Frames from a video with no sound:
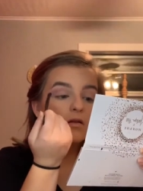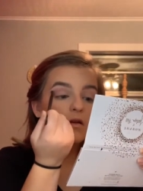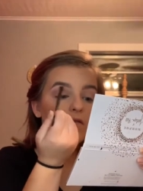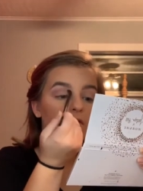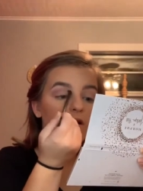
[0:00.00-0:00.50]

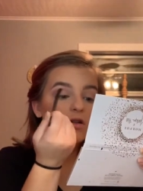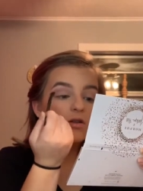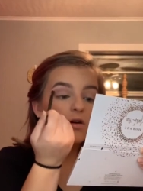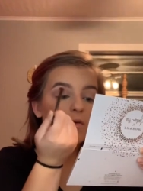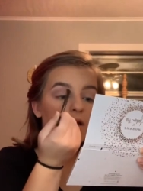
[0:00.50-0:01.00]
So far it's
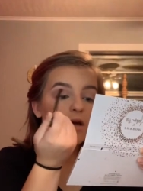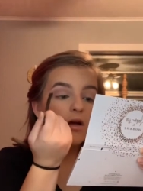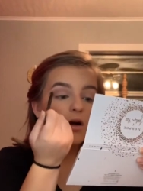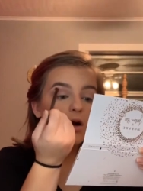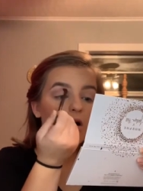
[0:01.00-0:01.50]
going
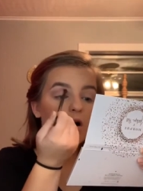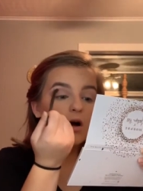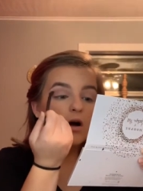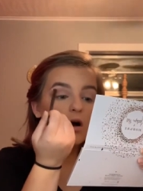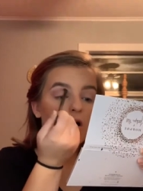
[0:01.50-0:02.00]

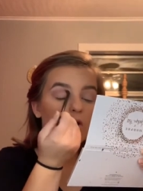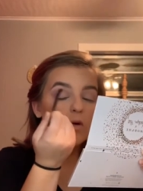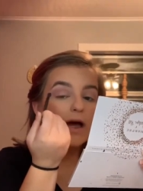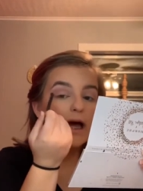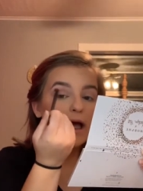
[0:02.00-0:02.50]

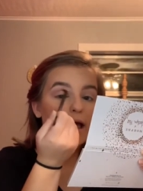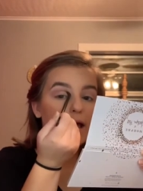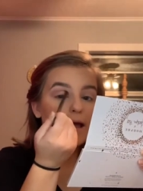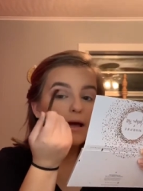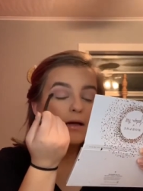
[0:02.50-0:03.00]

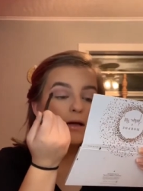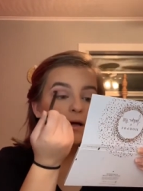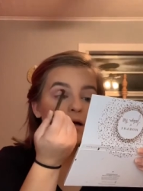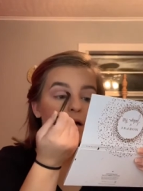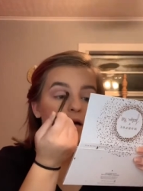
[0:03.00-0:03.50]
okay.
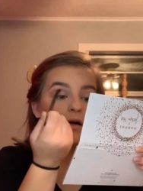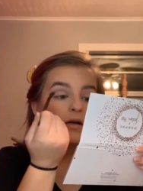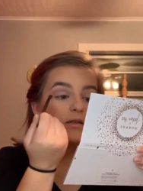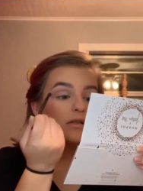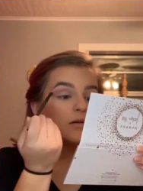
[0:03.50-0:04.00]

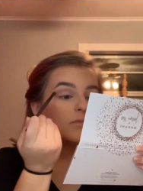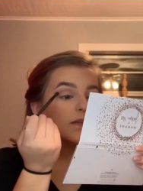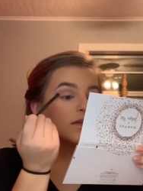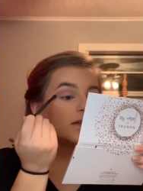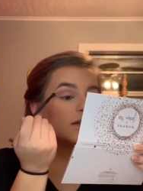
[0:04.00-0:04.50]
It's not
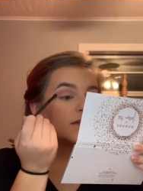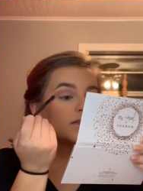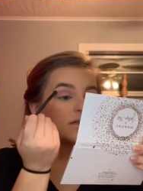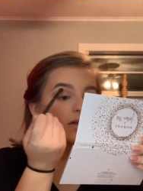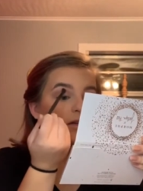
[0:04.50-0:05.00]
blending
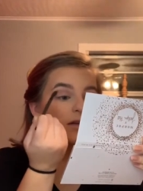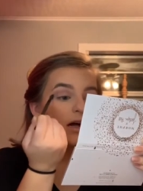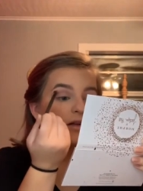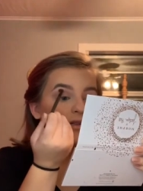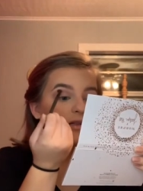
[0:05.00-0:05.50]
as
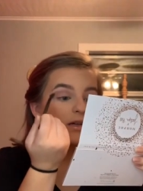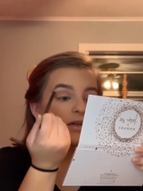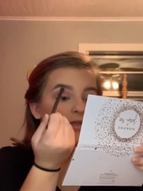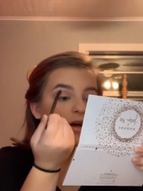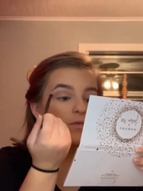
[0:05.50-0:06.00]
nicely
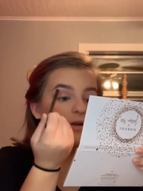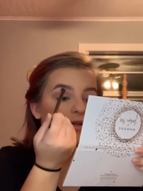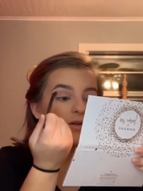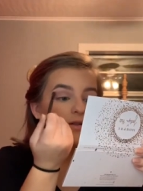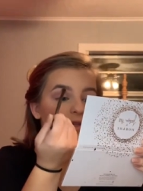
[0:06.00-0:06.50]
as I want it
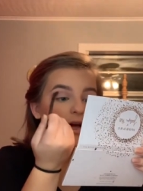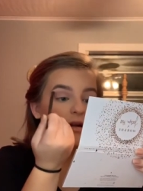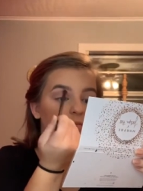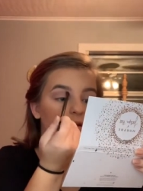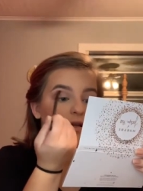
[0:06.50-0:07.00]
to. It's kind
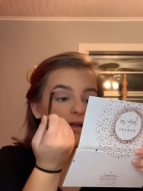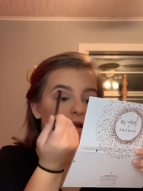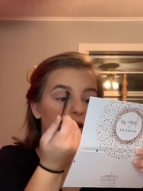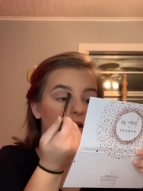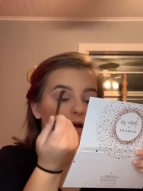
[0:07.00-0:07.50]
of blended
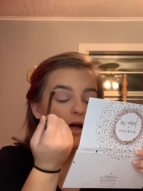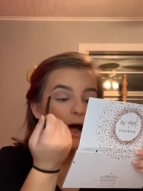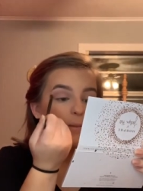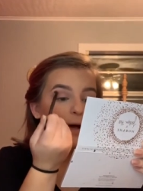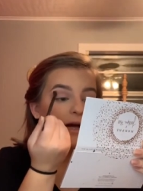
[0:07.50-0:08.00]
in
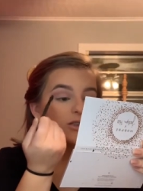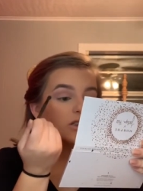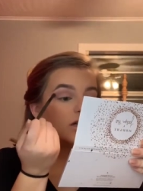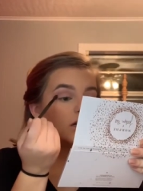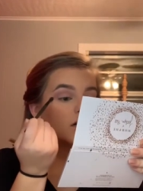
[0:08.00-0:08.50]

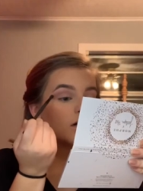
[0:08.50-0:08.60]
patchy.